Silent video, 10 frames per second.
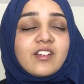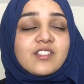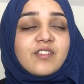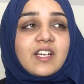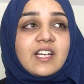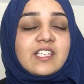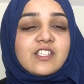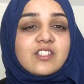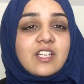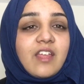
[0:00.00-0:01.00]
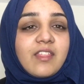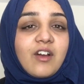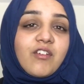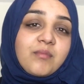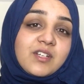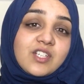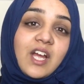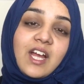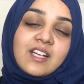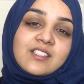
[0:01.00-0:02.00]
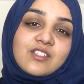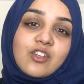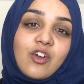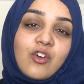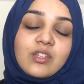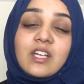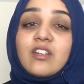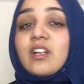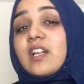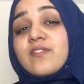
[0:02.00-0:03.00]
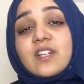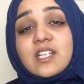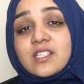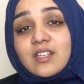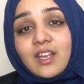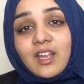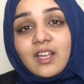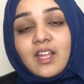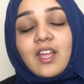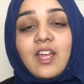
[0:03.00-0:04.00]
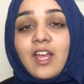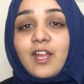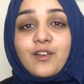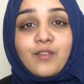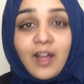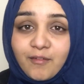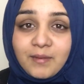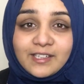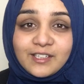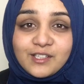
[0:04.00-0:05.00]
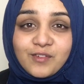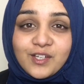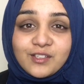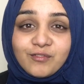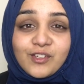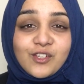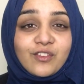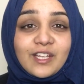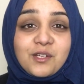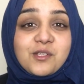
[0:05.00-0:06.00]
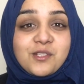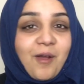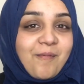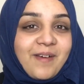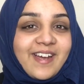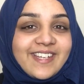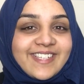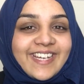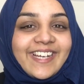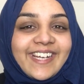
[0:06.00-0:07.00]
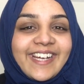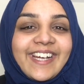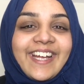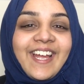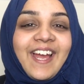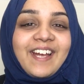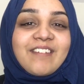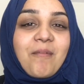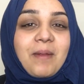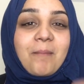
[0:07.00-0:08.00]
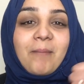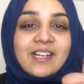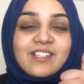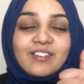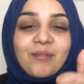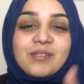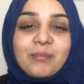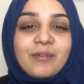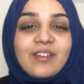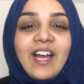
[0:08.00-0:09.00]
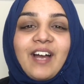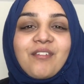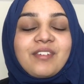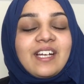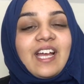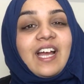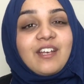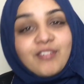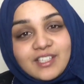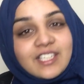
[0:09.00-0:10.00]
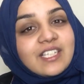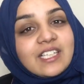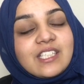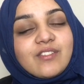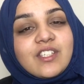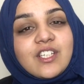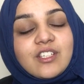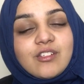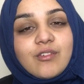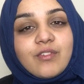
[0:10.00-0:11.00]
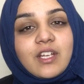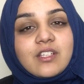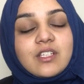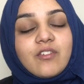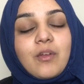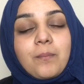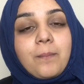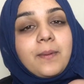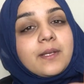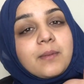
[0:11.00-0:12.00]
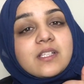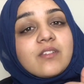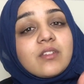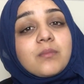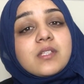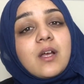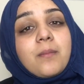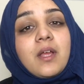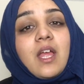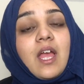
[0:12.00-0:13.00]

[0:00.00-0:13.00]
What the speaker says: I just felt like I needed to get that off my chest. So thank you guys for listening. And if you have made it this far to the video, thank you so much. And give a big massive thumbs up if you have. And if you did like this video, then don't forget to give it a big massive thumbs up.